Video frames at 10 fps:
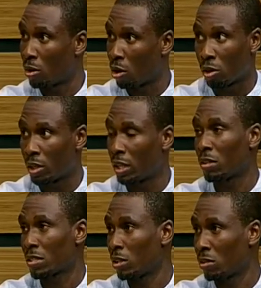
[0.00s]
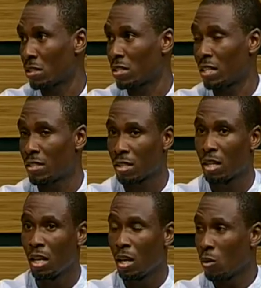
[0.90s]
oral health and all these things mm.
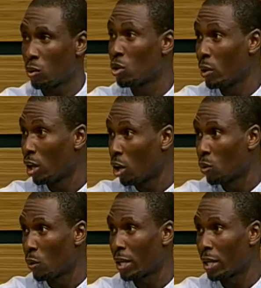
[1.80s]
would go a long way,